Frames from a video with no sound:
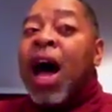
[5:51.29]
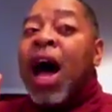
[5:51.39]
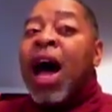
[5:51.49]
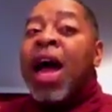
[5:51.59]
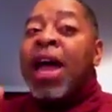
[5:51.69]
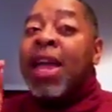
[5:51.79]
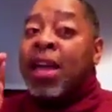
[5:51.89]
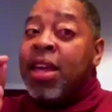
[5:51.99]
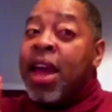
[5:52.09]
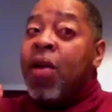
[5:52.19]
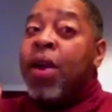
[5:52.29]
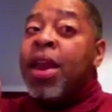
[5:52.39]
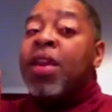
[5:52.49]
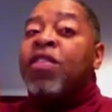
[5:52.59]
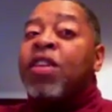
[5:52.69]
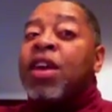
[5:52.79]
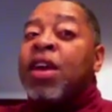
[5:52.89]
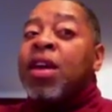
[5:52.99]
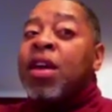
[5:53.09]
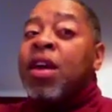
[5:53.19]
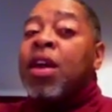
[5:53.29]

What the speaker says: I guarantee it.